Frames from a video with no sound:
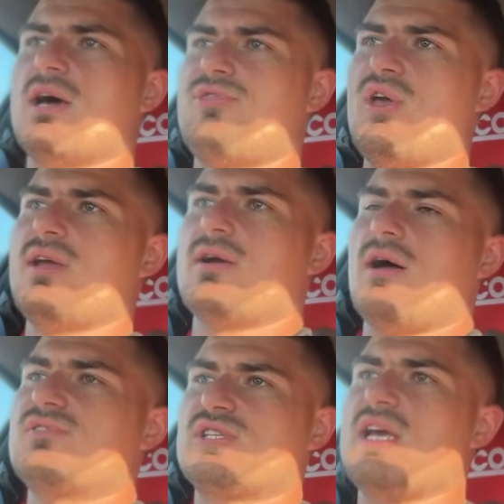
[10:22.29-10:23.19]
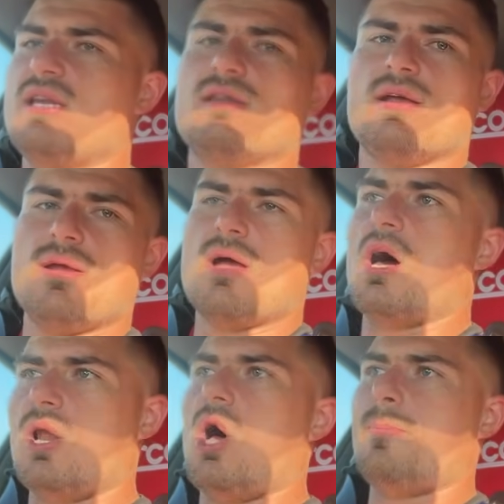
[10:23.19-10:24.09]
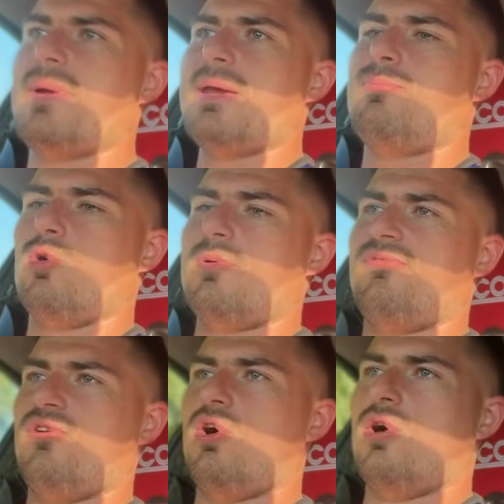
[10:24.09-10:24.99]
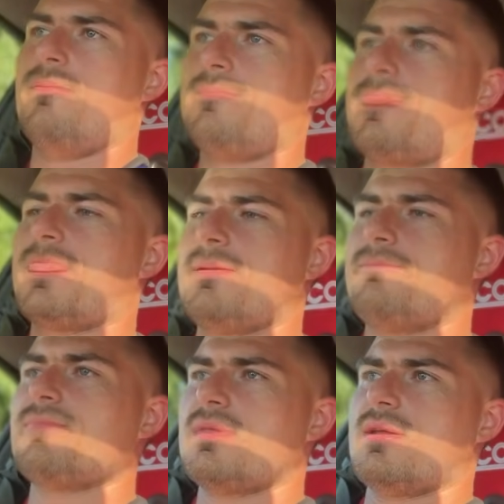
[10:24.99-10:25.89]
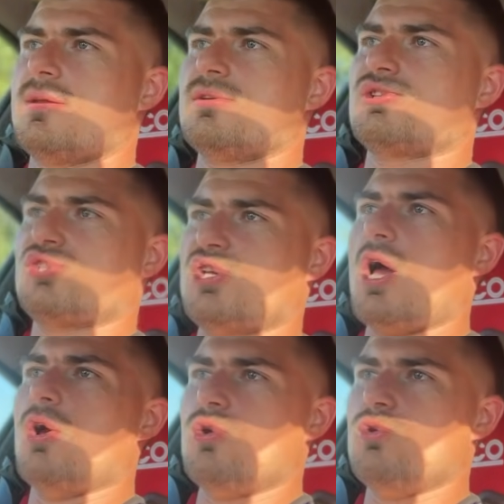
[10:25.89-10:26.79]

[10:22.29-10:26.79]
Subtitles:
I think I've seen a lot of people before show